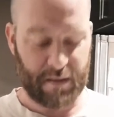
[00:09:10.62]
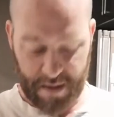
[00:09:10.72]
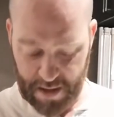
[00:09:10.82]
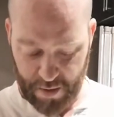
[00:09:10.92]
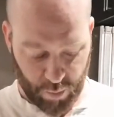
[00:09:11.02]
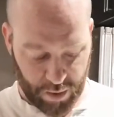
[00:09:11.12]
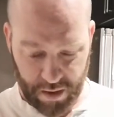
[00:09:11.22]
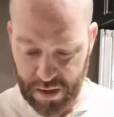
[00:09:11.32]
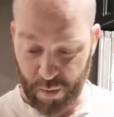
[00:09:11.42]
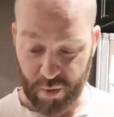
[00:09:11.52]

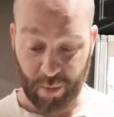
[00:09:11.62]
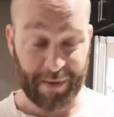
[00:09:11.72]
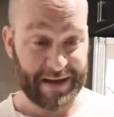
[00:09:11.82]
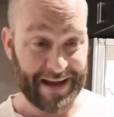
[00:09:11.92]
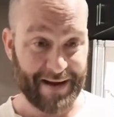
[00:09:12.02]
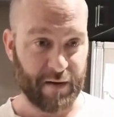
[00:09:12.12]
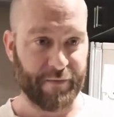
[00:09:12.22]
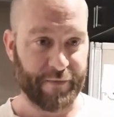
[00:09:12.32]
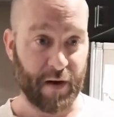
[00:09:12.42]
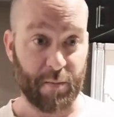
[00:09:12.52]
you would normally get
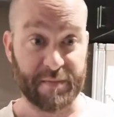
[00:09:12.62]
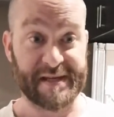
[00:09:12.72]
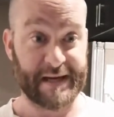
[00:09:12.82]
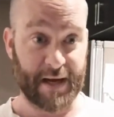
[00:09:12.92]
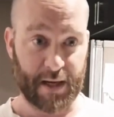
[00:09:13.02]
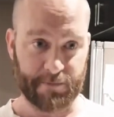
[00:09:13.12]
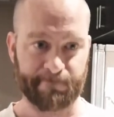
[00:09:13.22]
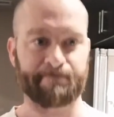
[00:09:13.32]
from, say,